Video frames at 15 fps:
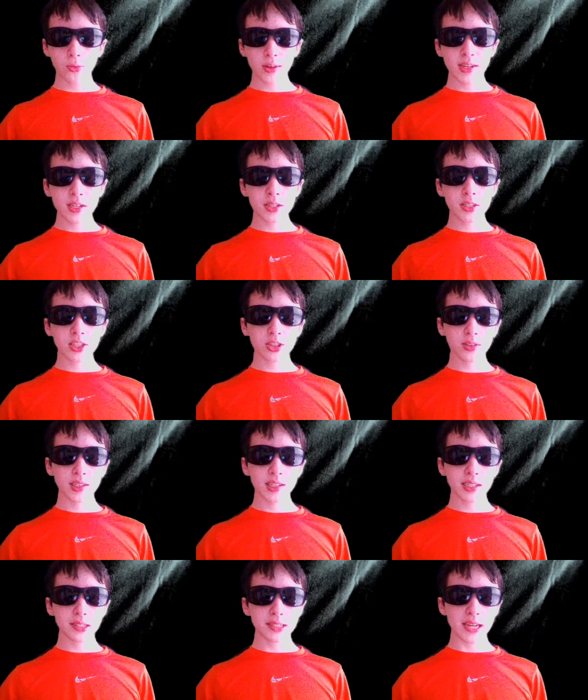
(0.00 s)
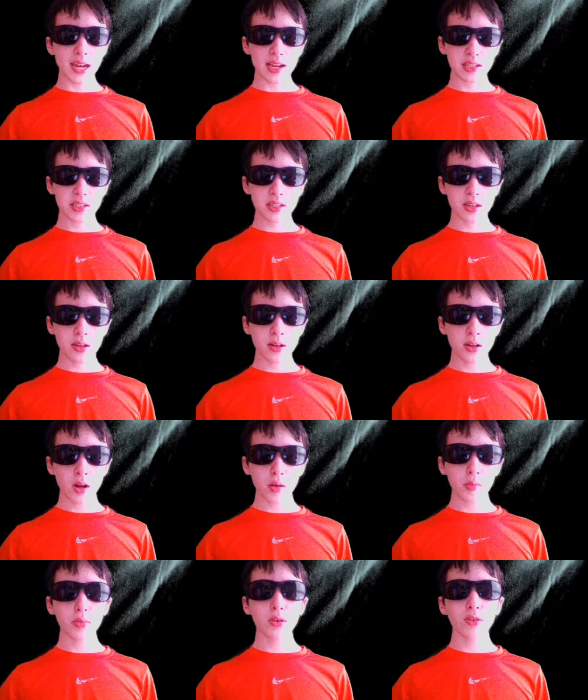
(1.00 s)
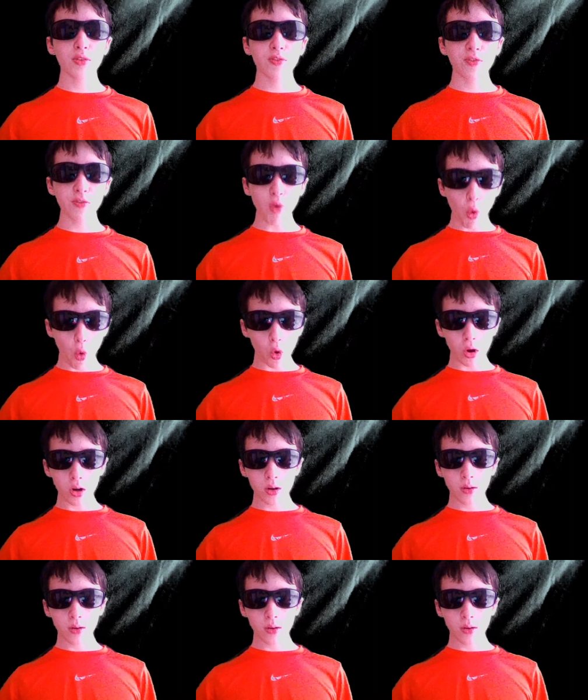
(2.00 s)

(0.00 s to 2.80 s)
green screen test number four.